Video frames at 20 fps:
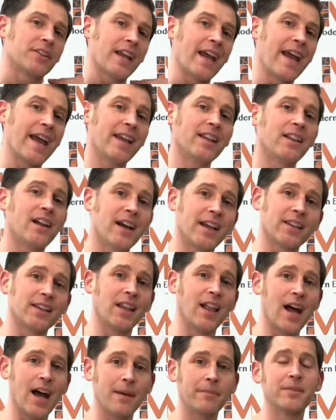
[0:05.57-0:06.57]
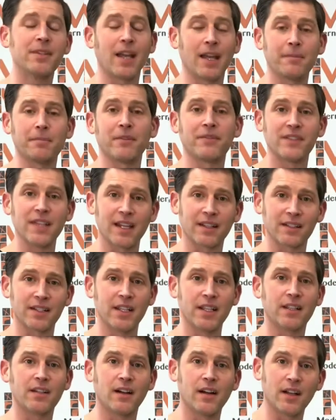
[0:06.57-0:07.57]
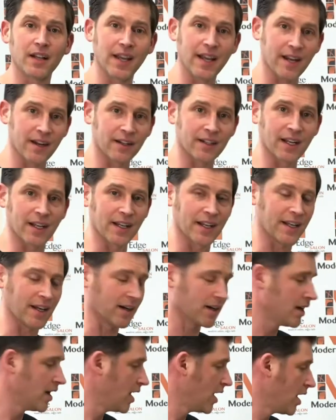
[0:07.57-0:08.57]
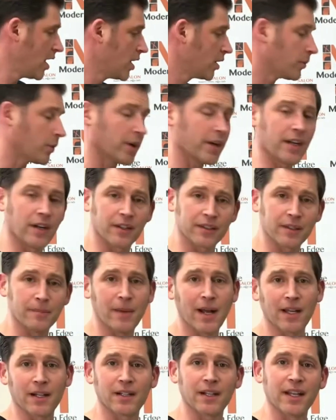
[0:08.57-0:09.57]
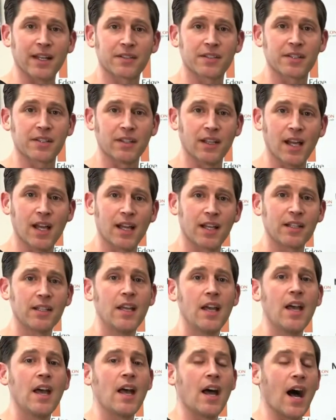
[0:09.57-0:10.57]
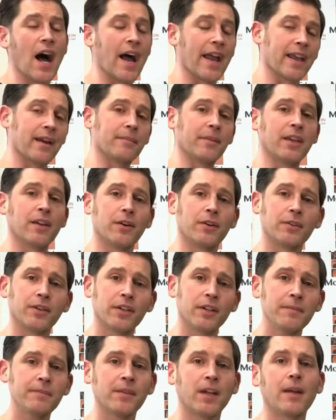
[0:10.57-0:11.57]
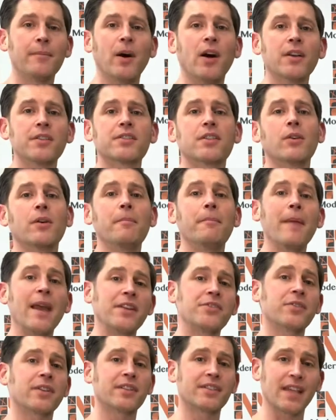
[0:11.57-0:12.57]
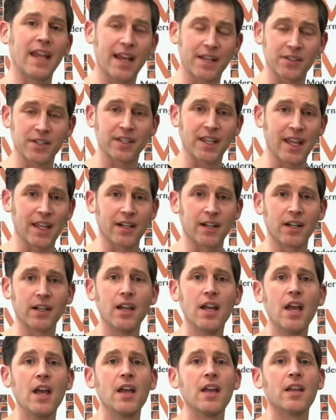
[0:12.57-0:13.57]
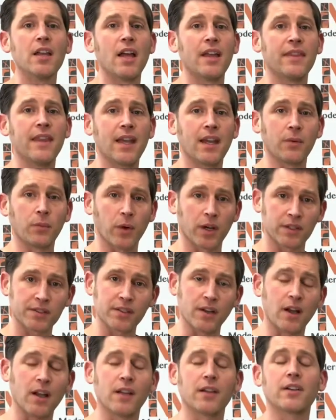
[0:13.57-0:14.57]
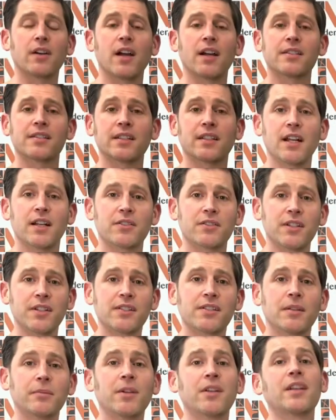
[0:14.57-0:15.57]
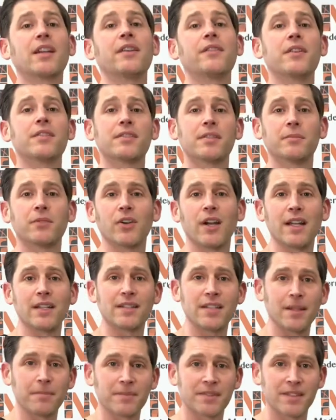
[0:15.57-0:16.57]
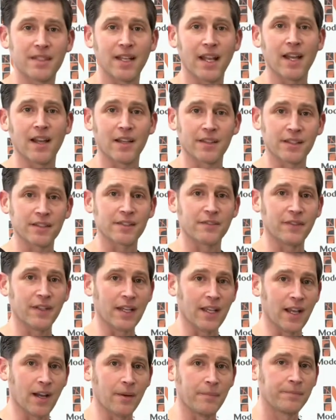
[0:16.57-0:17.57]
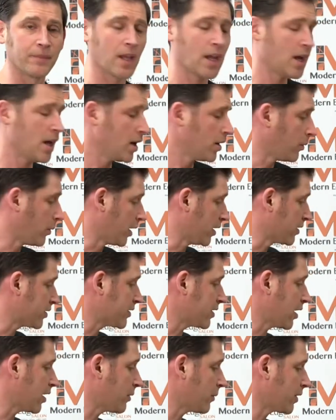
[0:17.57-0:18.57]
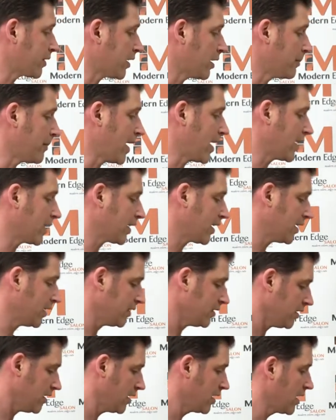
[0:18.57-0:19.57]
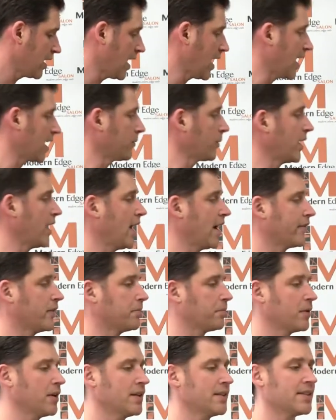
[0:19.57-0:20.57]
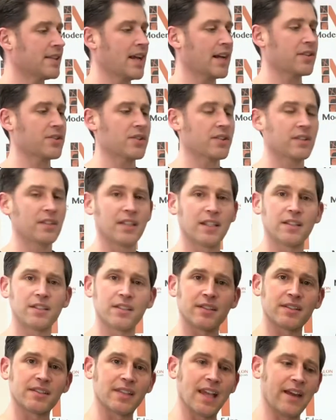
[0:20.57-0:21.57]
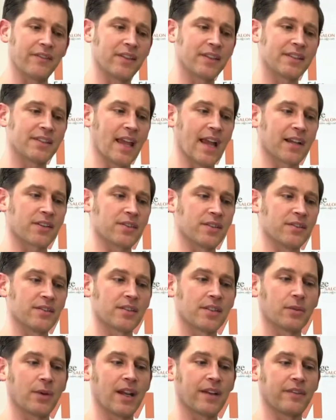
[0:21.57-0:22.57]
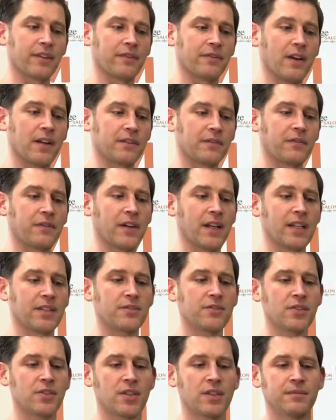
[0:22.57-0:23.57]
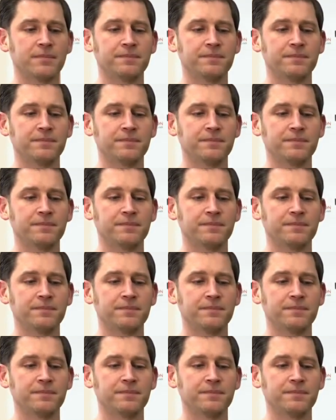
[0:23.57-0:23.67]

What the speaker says: A-line lob type of technique on a haircut here. We're here at the Modern Edge Salon. I am the owner. I'm also a matrix educator that works all across the country. So I'm going to give you some great tips today on this video. We're going to start with our mannequin, and we have it pre-sectioned into 7 sections. So we have the front fringe,